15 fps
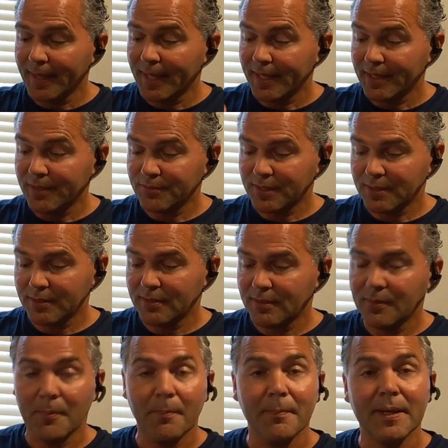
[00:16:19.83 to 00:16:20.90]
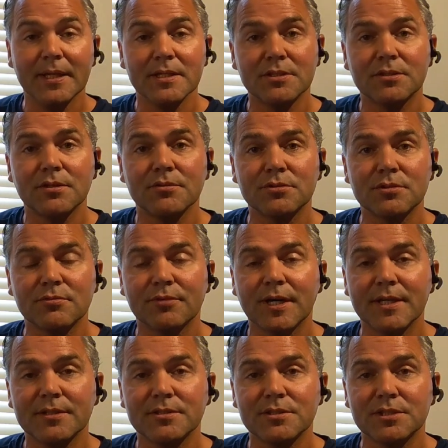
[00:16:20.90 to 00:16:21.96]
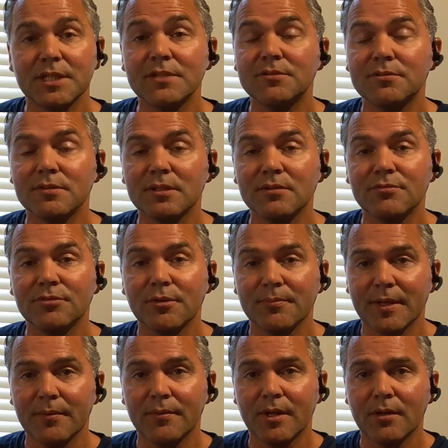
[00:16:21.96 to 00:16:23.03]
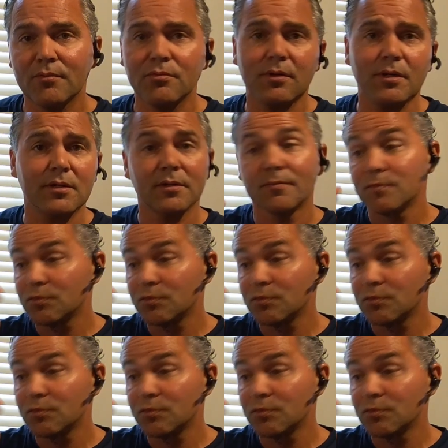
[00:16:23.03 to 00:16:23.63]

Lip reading: and you can manage those devices centrally from that network.